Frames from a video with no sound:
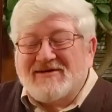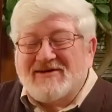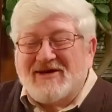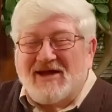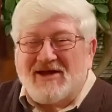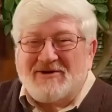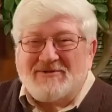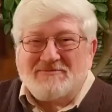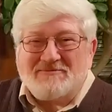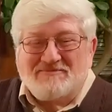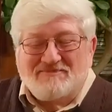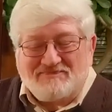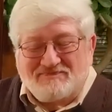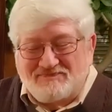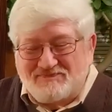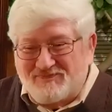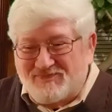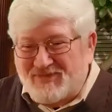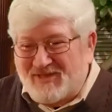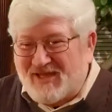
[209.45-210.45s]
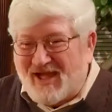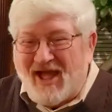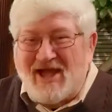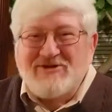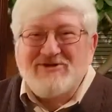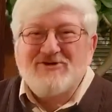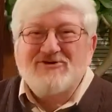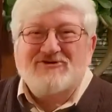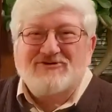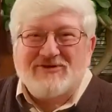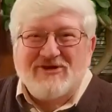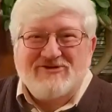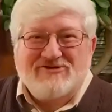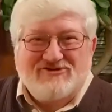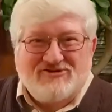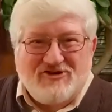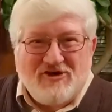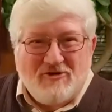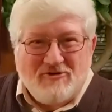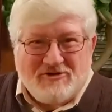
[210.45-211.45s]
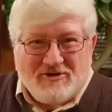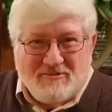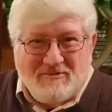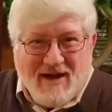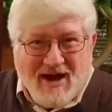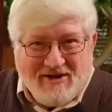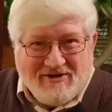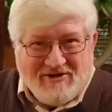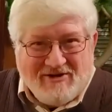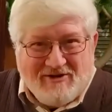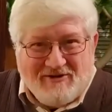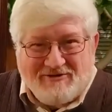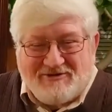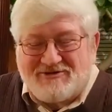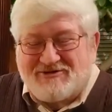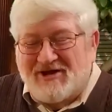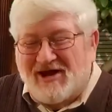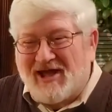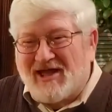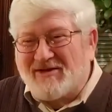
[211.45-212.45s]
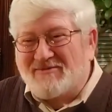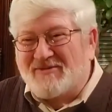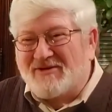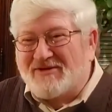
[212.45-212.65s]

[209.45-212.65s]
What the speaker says: I usually joke about it all the time,